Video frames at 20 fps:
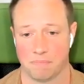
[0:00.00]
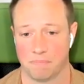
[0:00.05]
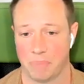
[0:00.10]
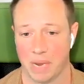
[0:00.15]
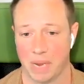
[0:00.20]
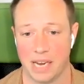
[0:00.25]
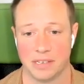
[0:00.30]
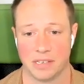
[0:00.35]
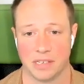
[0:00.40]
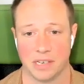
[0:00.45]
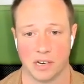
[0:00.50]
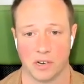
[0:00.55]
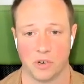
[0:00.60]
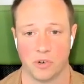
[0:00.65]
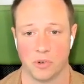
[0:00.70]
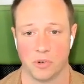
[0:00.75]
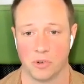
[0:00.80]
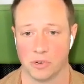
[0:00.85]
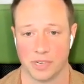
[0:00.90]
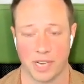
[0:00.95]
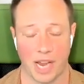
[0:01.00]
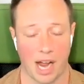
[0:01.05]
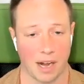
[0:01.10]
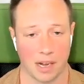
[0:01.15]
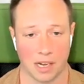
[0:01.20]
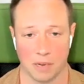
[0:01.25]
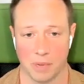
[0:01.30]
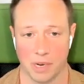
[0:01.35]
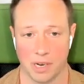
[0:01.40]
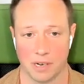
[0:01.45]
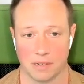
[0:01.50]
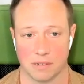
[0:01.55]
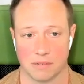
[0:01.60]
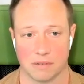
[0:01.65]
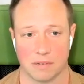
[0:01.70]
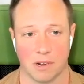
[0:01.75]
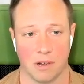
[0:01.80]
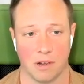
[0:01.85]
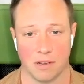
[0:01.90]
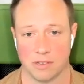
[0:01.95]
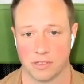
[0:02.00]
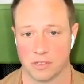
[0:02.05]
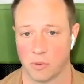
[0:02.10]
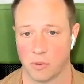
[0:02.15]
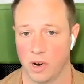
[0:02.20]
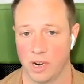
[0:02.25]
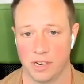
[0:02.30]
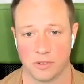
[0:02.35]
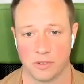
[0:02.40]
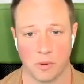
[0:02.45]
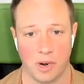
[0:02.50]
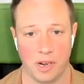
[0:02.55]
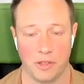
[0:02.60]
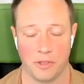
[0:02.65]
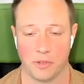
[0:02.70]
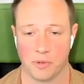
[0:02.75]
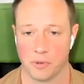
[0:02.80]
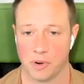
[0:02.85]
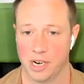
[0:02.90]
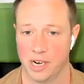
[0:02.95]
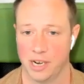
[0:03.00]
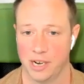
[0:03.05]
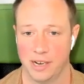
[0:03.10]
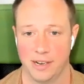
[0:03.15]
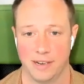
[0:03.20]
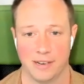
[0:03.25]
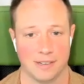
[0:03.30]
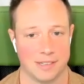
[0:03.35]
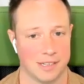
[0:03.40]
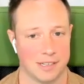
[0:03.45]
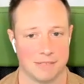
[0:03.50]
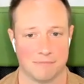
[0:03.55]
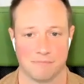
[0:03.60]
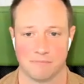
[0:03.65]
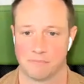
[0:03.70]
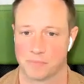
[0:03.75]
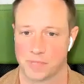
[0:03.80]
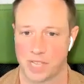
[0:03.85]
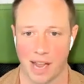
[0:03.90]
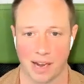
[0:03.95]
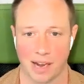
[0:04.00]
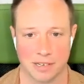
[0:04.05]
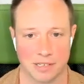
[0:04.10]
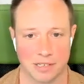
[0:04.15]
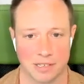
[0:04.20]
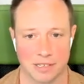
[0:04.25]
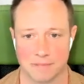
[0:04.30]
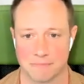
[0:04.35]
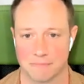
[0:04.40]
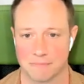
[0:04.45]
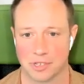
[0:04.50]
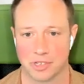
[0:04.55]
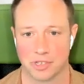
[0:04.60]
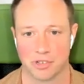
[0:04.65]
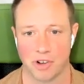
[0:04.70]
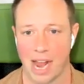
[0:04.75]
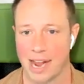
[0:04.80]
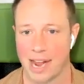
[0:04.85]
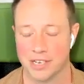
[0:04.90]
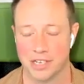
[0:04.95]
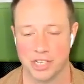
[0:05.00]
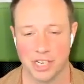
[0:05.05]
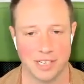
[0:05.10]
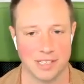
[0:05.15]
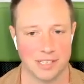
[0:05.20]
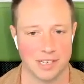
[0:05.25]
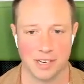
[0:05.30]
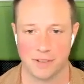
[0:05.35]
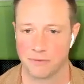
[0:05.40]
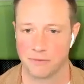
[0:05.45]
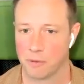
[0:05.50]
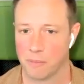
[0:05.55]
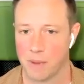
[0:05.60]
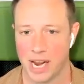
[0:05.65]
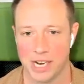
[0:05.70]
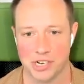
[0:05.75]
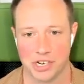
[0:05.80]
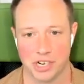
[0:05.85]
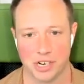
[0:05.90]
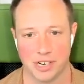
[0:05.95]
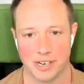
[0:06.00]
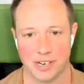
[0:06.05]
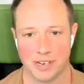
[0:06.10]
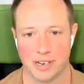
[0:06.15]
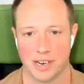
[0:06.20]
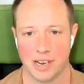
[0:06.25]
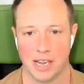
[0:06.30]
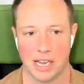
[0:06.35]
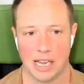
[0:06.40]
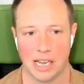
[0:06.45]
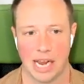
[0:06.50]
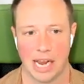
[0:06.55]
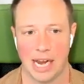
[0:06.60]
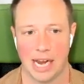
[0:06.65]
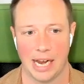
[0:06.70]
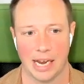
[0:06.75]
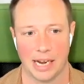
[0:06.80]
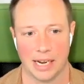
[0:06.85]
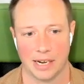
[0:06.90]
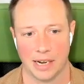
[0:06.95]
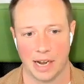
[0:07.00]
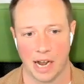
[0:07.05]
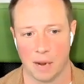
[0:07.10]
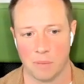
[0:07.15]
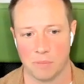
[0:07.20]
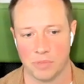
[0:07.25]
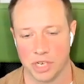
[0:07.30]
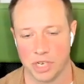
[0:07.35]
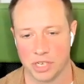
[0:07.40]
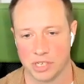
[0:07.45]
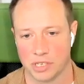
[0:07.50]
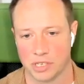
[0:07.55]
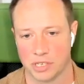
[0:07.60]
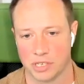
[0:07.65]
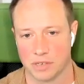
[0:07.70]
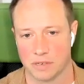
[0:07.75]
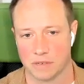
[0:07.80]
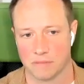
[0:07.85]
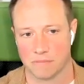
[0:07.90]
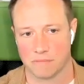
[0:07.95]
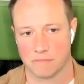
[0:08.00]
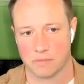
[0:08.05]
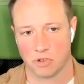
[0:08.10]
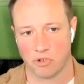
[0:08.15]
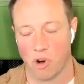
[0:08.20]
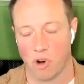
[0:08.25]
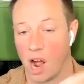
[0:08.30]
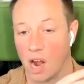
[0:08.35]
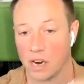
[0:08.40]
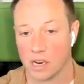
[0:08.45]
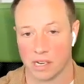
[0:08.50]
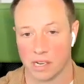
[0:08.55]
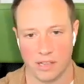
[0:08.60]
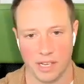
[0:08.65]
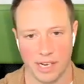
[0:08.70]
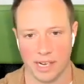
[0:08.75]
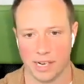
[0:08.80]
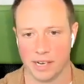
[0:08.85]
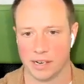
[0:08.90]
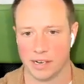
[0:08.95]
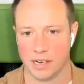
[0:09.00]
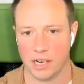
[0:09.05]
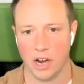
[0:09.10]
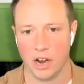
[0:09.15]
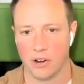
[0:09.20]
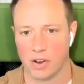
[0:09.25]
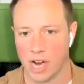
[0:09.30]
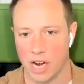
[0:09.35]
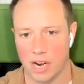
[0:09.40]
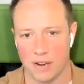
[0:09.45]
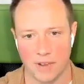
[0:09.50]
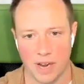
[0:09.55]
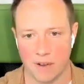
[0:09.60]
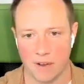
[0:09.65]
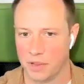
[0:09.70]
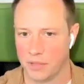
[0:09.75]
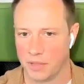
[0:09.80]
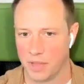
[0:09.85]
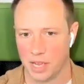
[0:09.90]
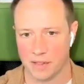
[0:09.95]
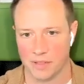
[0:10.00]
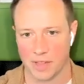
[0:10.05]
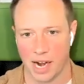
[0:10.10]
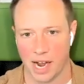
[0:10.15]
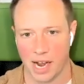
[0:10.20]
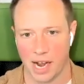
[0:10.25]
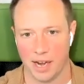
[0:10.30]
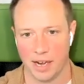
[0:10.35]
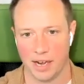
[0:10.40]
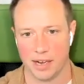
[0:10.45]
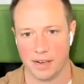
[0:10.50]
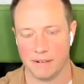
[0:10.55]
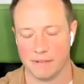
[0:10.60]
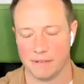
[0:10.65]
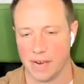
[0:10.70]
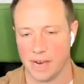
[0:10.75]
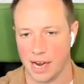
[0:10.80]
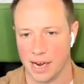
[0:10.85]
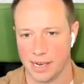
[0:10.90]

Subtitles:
basic Google document called 2023 tax strategies and information. And I'm just chronicling, kind of everything that I